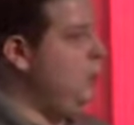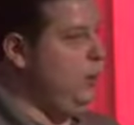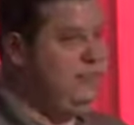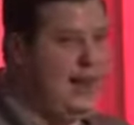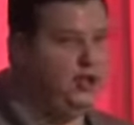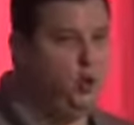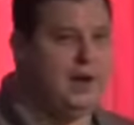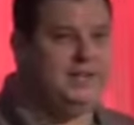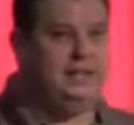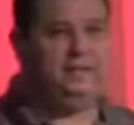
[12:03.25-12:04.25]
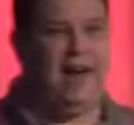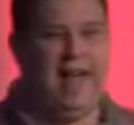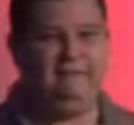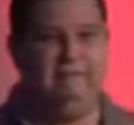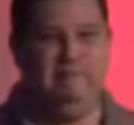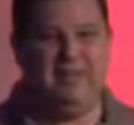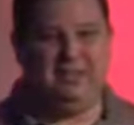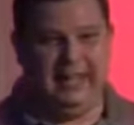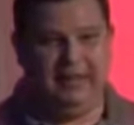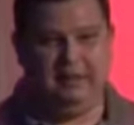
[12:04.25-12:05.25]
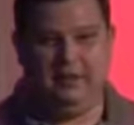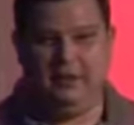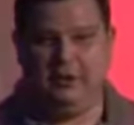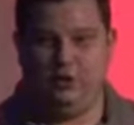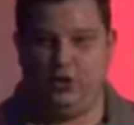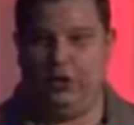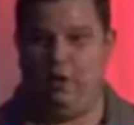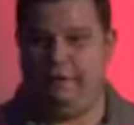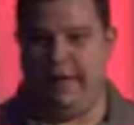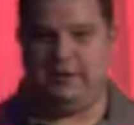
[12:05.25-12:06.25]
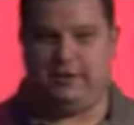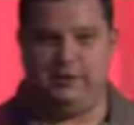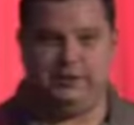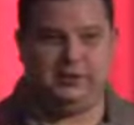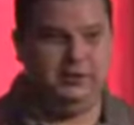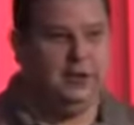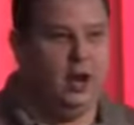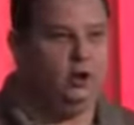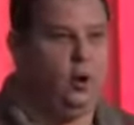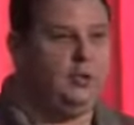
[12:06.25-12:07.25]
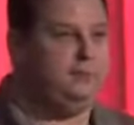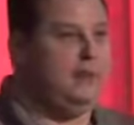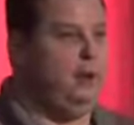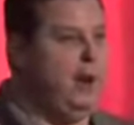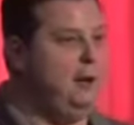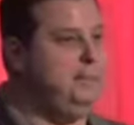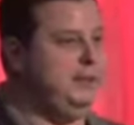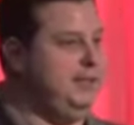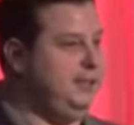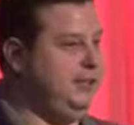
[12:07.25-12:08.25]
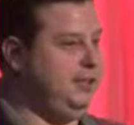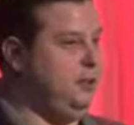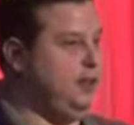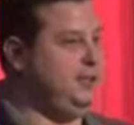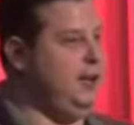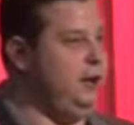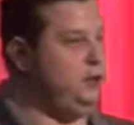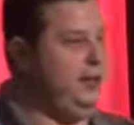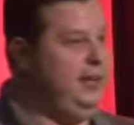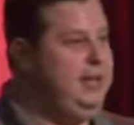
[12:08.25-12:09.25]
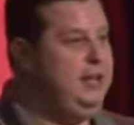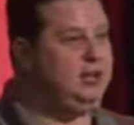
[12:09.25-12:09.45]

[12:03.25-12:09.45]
We've got 25 million geofences around businesses across the country,